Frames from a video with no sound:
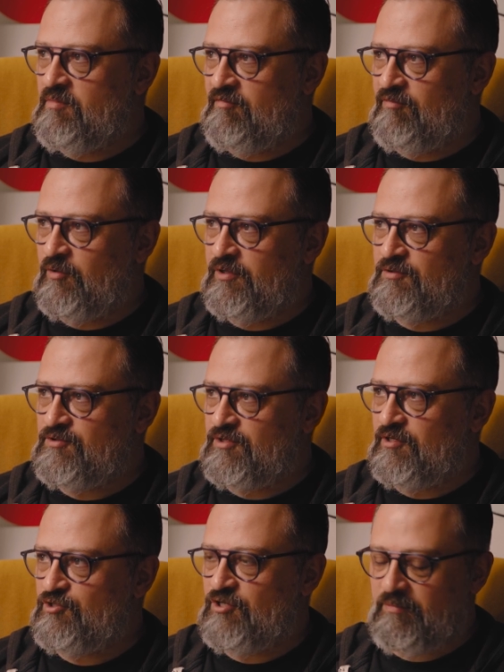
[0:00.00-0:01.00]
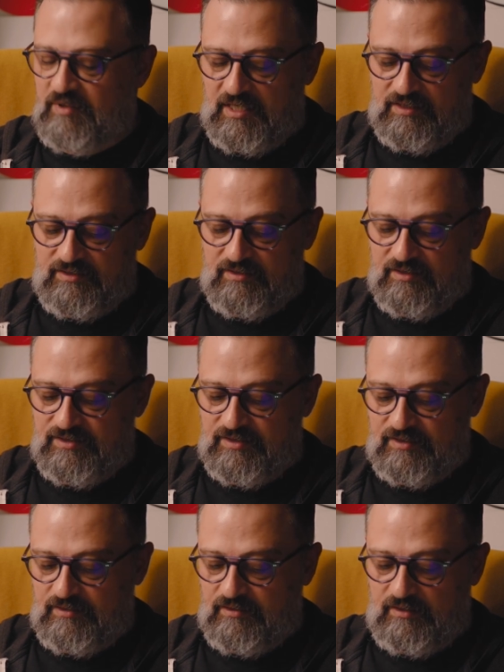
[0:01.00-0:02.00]
before you start jumping into
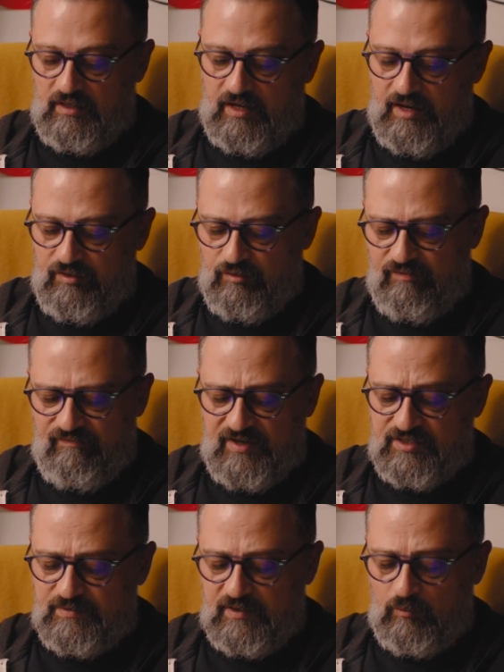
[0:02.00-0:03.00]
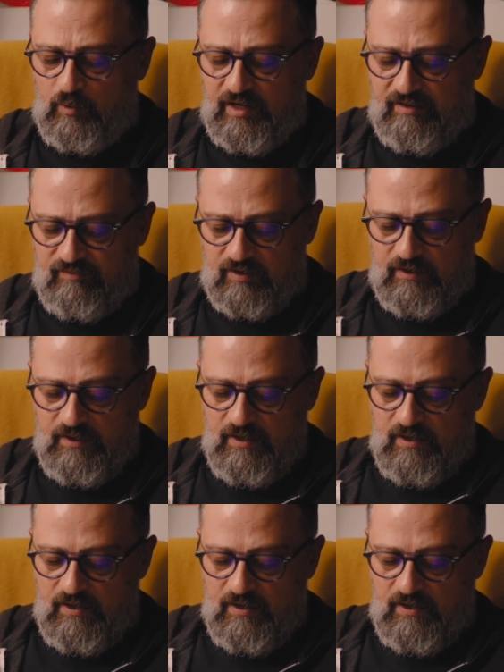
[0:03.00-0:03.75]
this either investment or whatever.